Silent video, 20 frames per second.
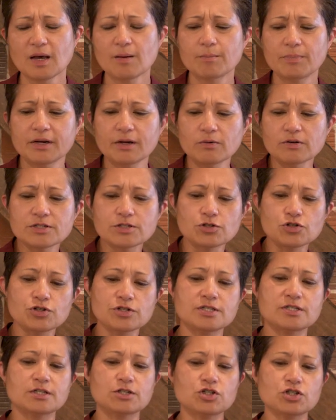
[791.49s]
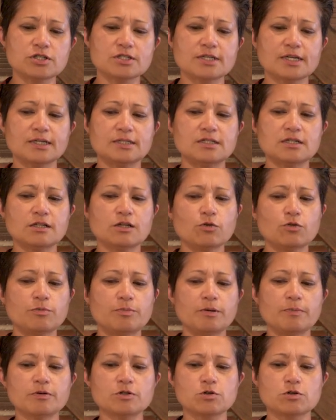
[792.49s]
But it was interesting, just like dealing with
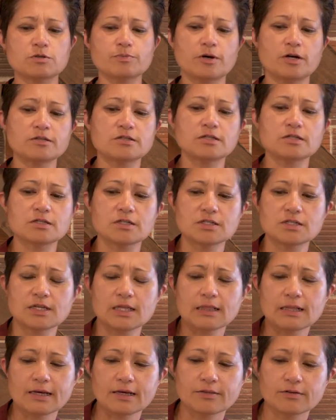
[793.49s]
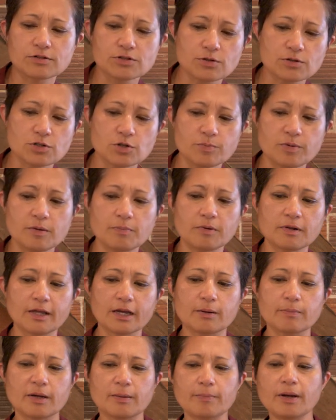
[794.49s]
people's responses, because then like there's also people
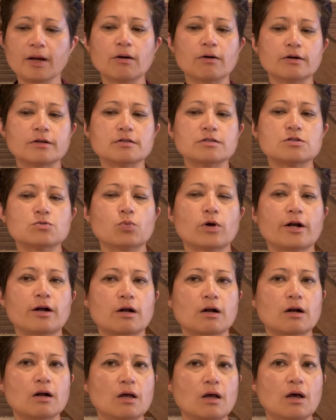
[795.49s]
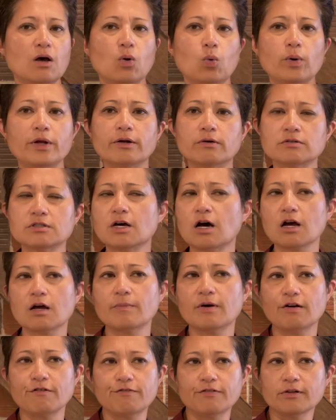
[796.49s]
like my parents where we don't talk
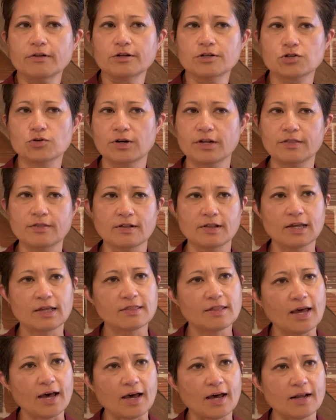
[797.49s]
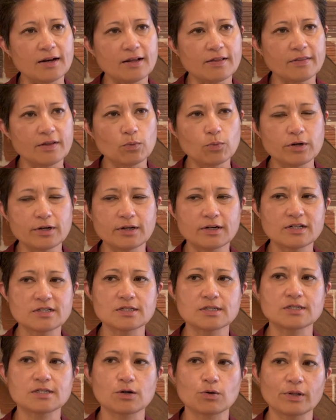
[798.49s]
about feelings or anything like that, and they wouldn't
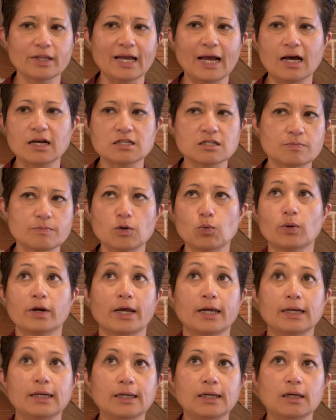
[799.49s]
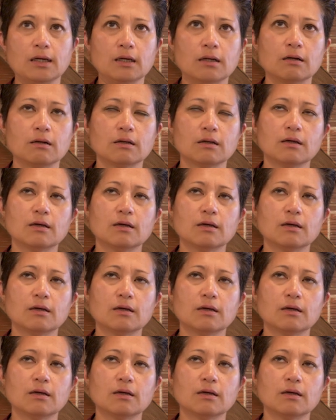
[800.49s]
necessarily ask me what I need.